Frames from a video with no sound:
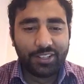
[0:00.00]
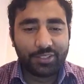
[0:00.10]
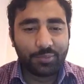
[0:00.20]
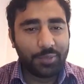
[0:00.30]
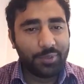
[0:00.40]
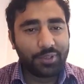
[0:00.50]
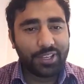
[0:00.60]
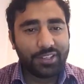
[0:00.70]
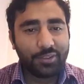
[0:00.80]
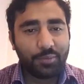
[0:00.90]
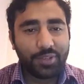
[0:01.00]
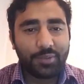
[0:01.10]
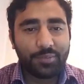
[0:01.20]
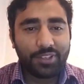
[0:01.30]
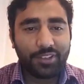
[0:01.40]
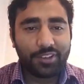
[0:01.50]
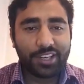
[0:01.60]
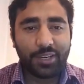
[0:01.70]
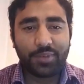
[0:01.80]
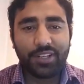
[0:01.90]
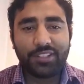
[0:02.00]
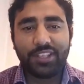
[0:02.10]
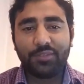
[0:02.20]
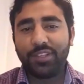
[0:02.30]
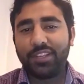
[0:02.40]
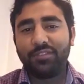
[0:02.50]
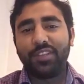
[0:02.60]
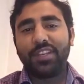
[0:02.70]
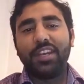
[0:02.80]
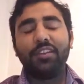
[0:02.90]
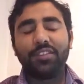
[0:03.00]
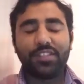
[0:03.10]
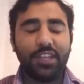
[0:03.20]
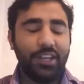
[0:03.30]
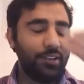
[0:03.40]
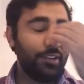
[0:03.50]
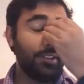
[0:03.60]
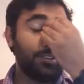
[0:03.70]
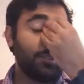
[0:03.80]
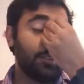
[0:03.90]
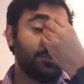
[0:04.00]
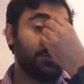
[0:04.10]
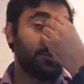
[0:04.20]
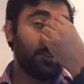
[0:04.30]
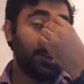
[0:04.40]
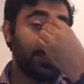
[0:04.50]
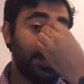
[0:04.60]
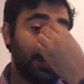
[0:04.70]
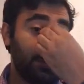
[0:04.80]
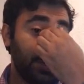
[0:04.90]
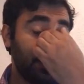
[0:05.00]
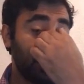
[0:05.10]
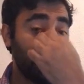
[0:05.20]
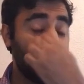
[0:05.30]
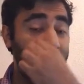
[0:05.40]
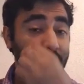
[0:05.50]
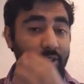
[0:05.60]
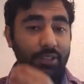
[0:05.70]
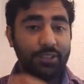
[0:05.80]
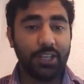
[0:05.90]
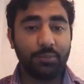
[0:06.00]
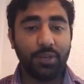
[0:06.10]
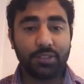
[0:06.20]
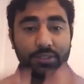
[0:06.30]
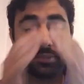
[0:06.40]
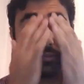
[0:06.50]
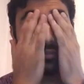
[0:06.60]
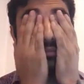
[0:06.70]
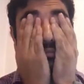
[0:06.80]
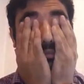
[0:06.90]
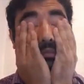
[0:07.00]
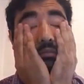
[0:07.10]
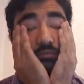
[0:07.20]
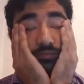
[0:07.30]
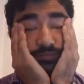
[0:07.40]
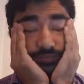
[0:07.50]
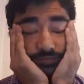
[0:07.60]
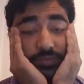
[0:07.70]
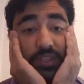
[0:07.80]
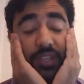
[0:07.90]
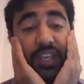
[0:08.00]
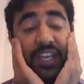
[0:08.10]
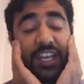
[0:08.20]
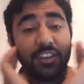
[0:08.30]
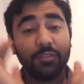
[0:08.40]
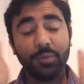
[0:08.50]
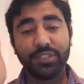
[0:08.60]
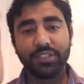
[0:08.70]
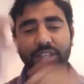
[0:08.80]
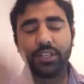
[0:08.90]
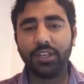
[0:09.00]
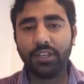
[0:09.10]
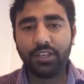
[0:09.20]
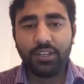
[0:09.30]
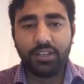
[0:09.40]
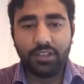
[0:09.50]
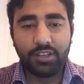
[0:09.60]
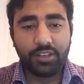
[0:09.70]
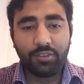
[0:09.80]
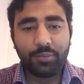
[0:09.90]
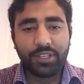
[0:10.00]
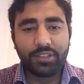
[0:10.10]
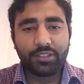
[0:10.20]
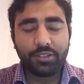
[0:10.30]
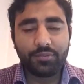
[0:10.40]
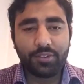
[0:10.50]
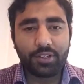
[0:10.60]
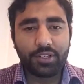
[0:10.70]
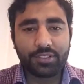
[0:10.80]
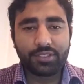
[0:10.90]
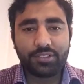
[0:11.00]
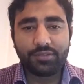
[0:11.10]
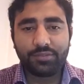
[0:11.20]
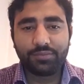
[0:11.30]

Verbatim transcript: maybe you can open up the, your cameras and we can we can have a chat uh, or well, not a chat but you can write down in the chat box and it will be see uh, it will be good for us